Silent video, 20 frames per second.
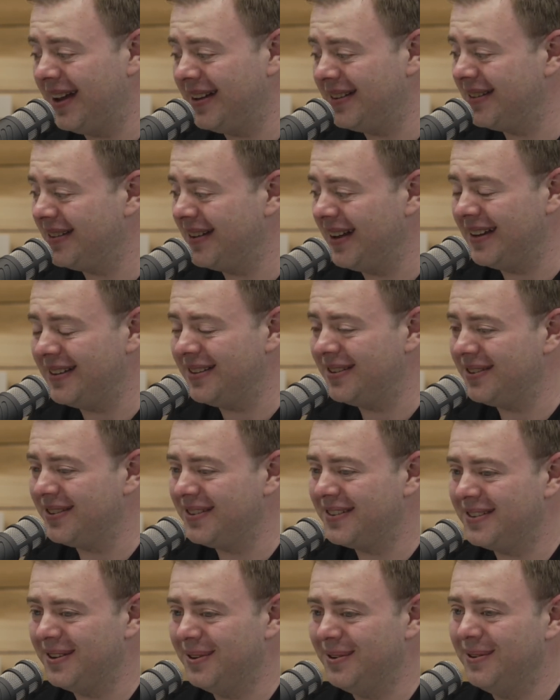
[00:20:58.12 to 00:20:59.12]
it's
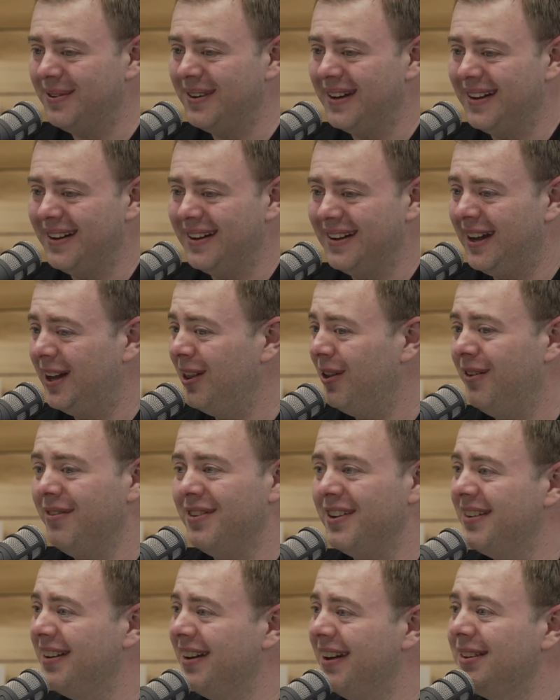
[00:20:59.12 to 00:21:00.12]
just so, I
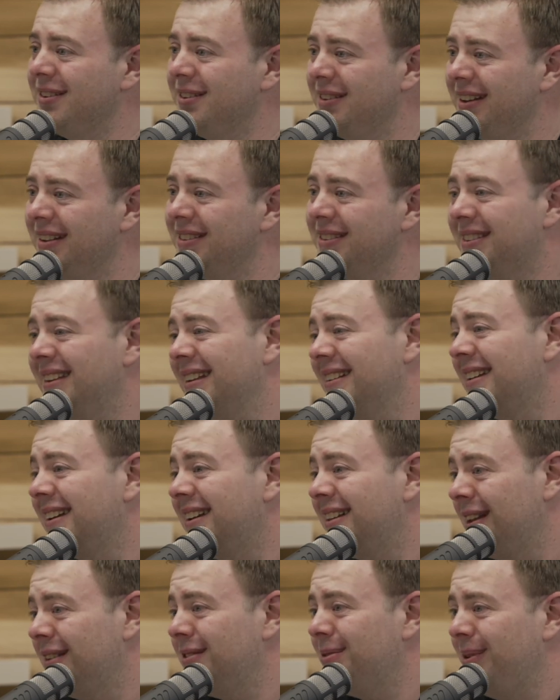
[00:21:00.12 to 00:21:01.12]
love it.
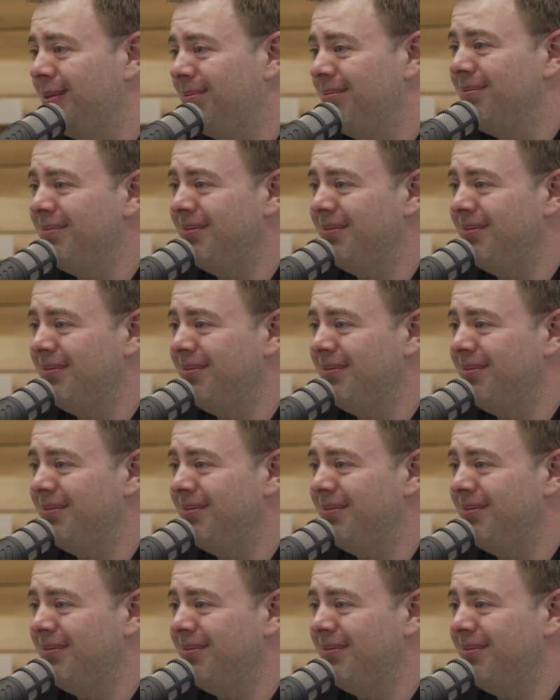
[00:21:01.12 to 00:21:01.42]
That's what